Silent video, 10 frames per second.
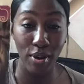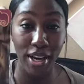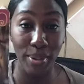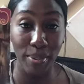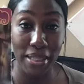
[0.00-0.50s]

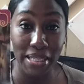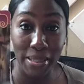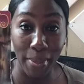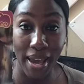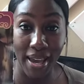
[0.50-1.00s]
ahead and release the
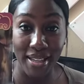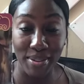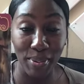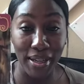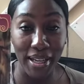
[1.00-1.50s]
past,
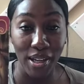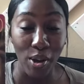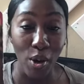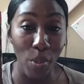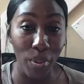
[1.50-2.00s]
right,
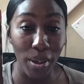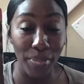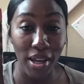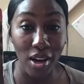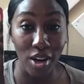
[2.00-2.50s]
open up
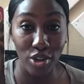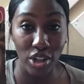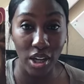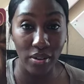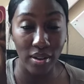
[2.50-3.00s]
that heart
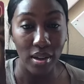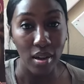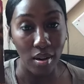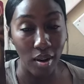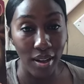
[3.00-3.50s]
chakra,
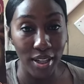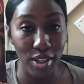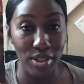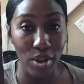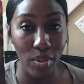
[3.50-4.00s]
call in your
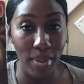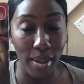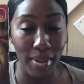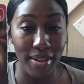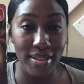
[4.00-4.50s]
soulmate
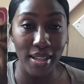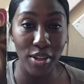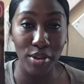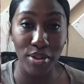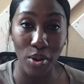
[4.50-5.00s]
because then
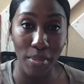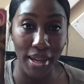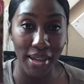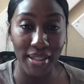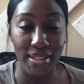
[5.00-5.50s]
your
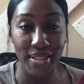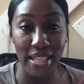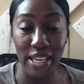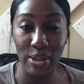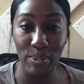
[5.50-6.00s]
soulmate can
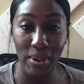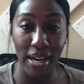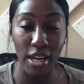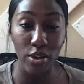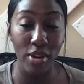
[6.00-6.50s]
see you,
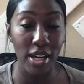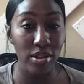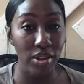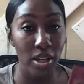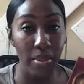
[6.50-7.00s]
right? You guys
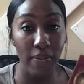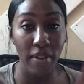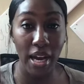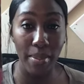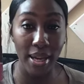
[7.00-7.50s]
are going to be
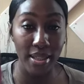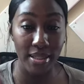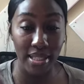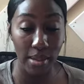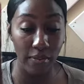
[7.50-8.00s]
vibing at the
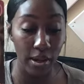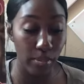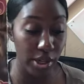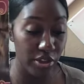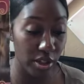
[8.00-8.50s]
same
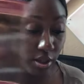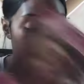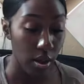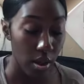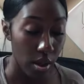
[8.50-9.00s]
vibration,
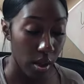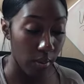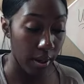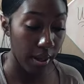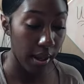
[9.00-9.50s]

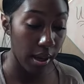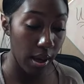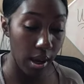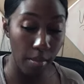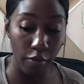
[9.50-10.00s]
okay?
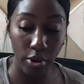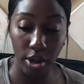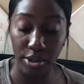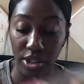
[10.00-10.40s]
For others